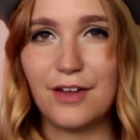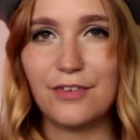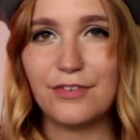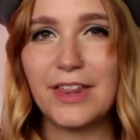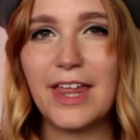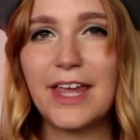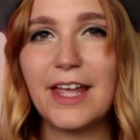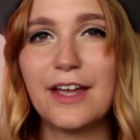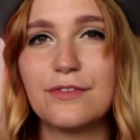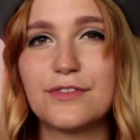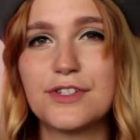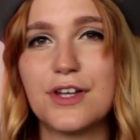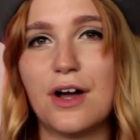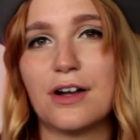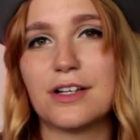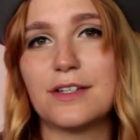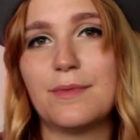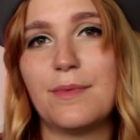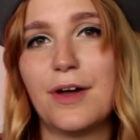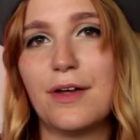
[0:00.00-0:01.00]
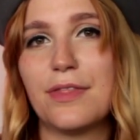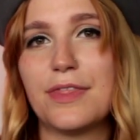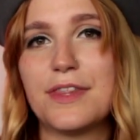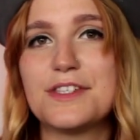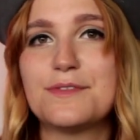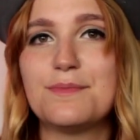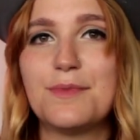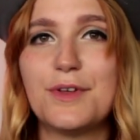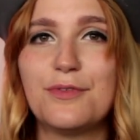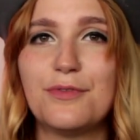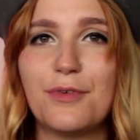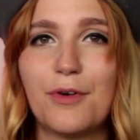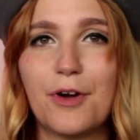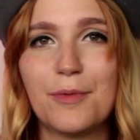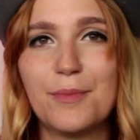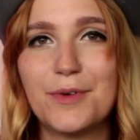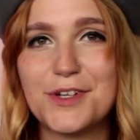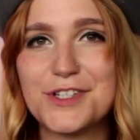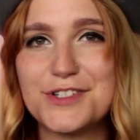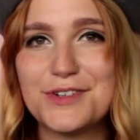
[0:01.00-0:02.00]
I feel like I've talked about this
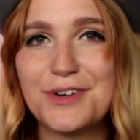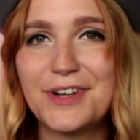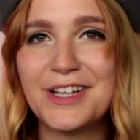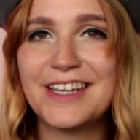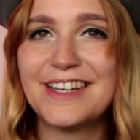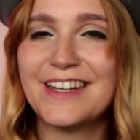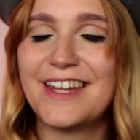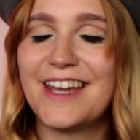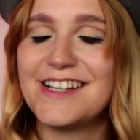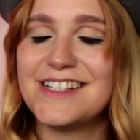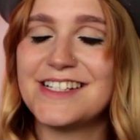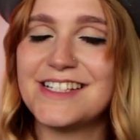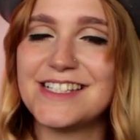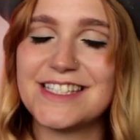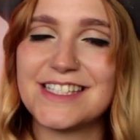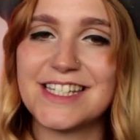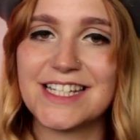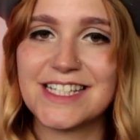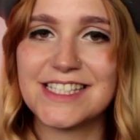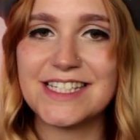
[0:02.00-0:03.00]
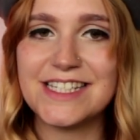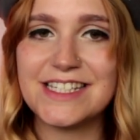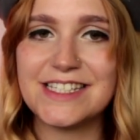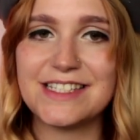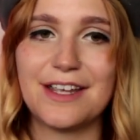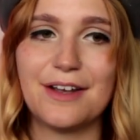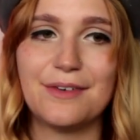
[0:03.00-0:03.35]
before, but during the 1960s,